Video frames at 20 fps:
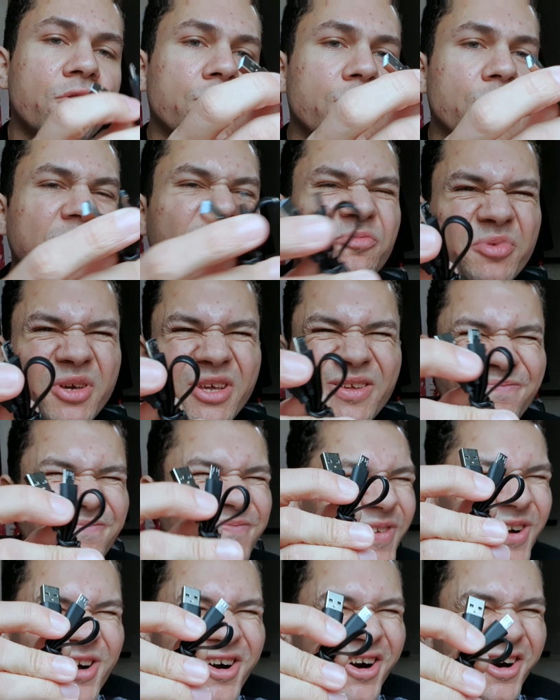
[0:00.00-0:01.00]
USB.
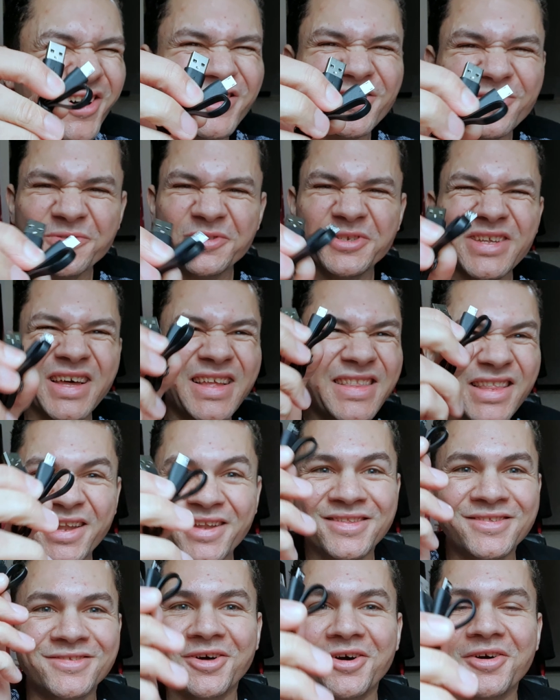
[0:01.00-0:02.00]
Ah, so sad that
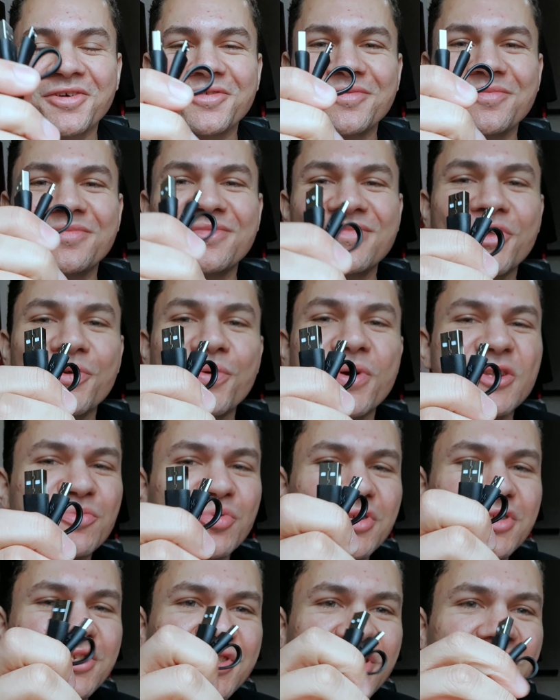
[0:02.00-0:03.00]
it's not
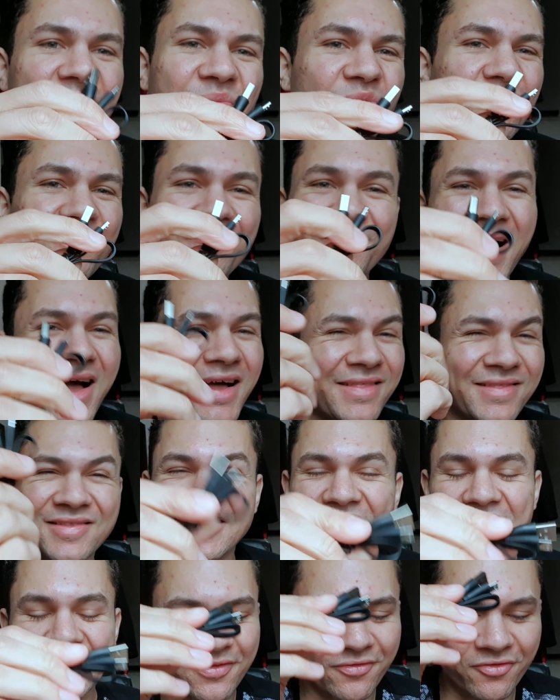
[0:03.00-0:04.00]
USB-C, but I
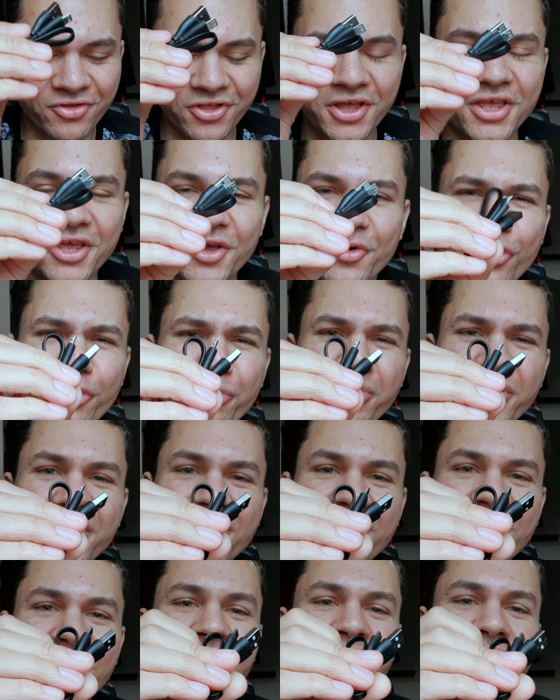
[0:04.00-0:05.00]
didn't think it would be.
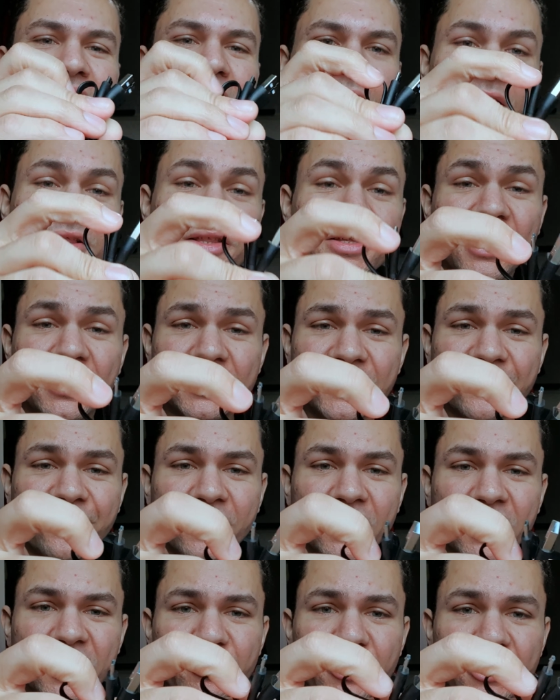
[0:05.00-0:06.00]
I did actually
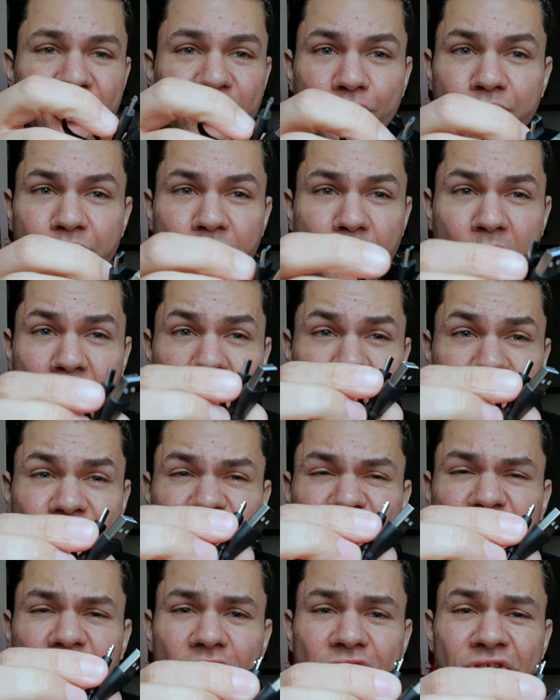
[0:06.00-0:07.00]
think it would be its own
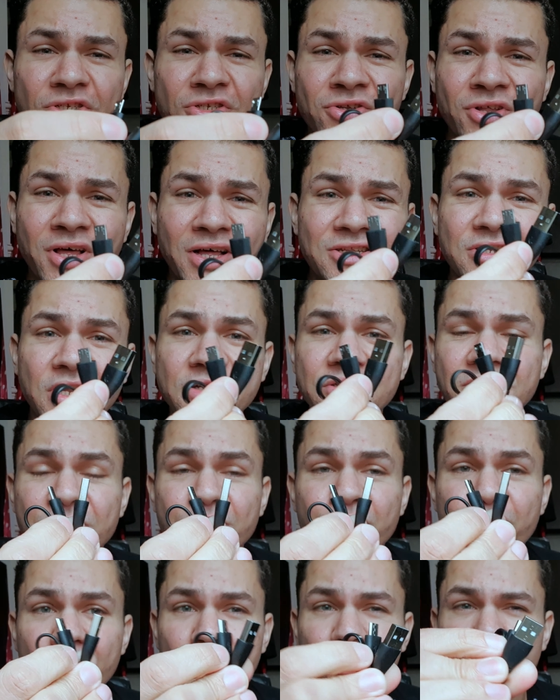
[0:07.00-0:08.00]
proprietary charger, so that's actually
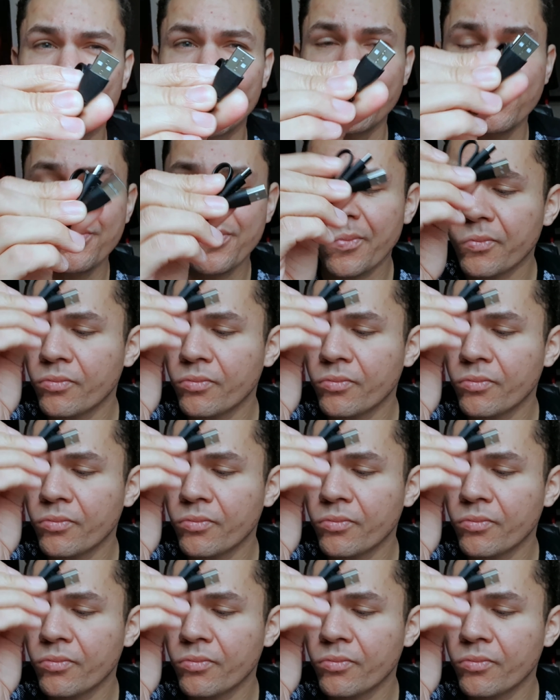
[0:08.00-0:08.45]
pretty cool.